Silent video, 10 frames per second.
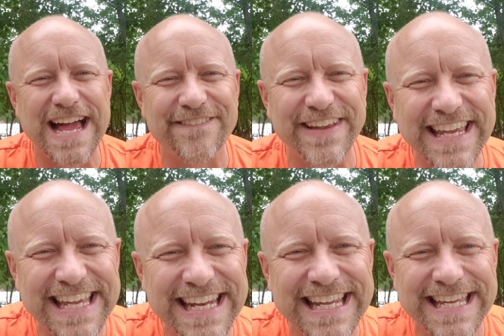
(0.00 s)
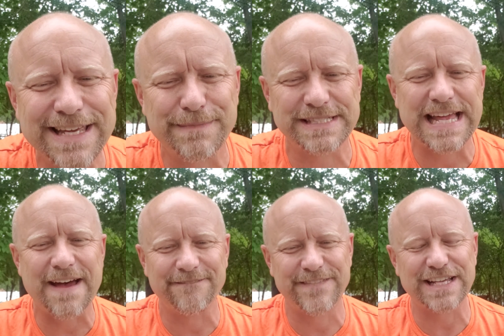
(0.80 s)
life in him as
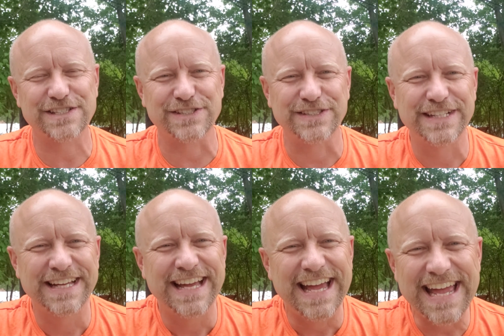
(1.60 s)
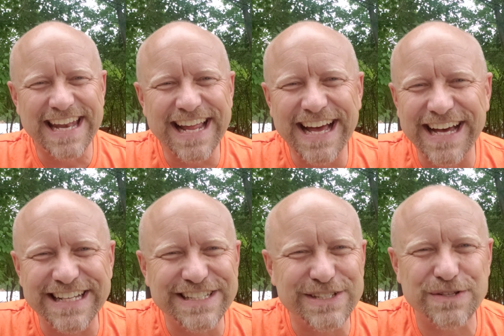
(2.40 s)
that vessel. And
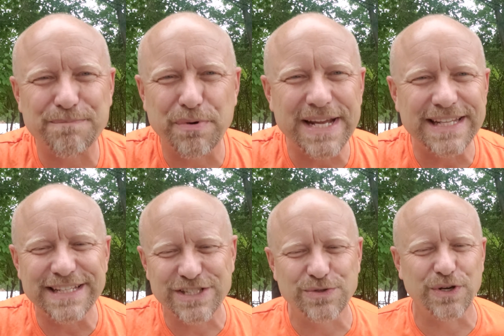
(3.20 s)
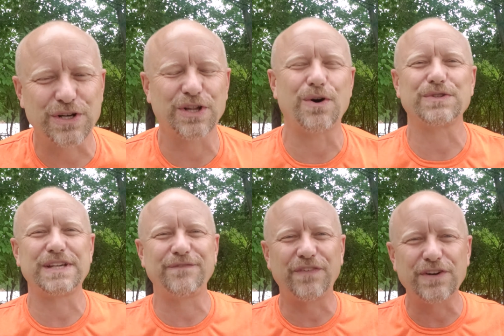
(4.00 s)
just bringing this to a
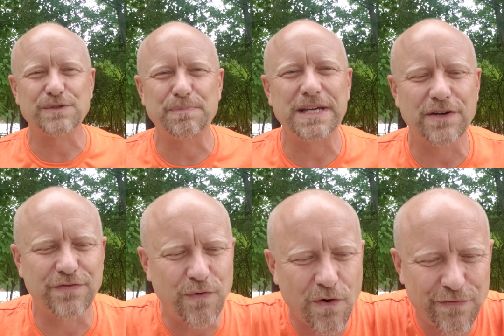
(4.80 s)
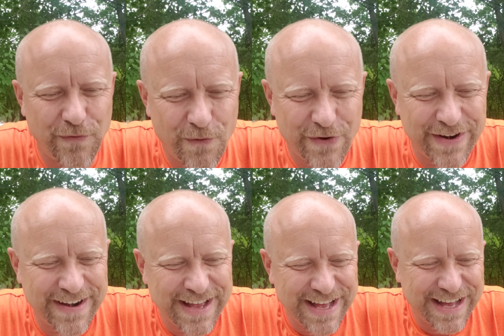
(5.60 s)
close, in 1 Peter 4:4,
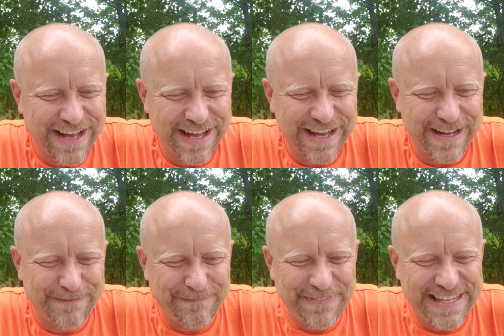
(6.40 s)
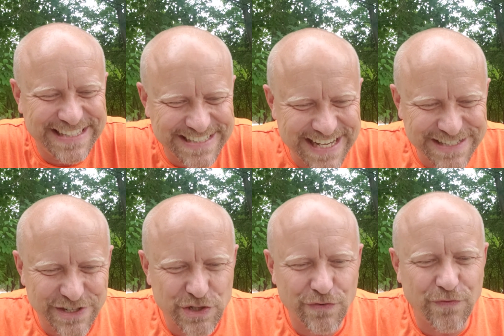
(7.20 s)
he says
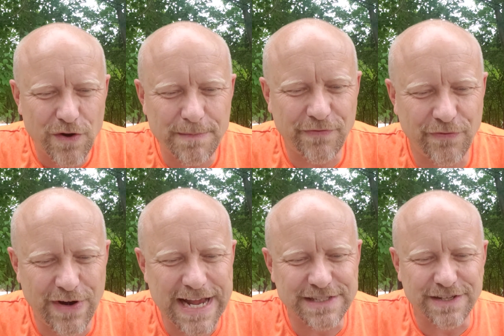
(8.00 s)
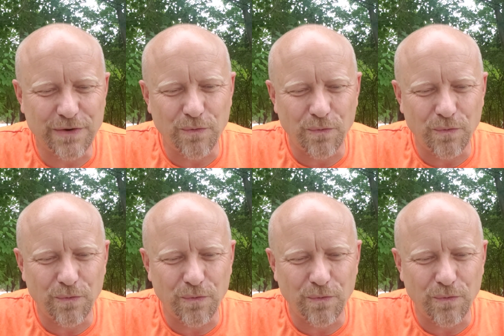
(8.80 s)
there, your former friends